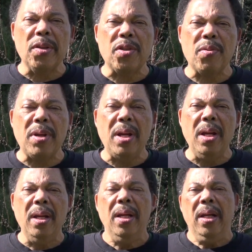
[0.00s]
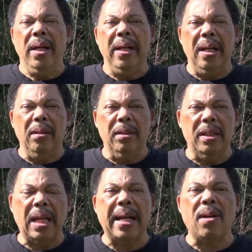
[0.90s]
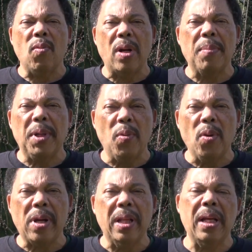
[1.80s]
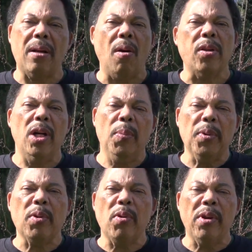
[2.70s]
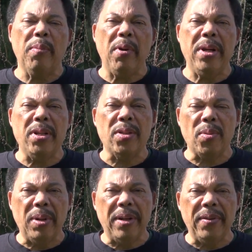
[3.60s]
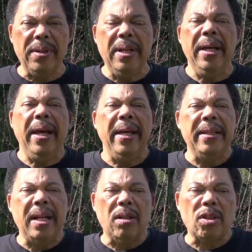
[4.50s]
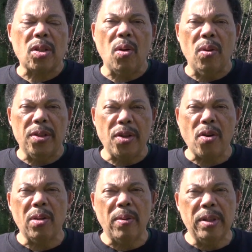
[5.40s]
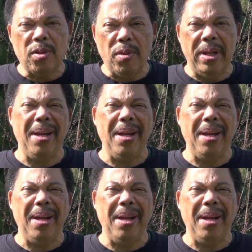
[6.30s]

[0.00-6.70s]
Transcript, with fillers: the tree and I'll decide on what I'm gonna work on, like all the upward growing branches or whatever, and then I'll just go a circle around the tree.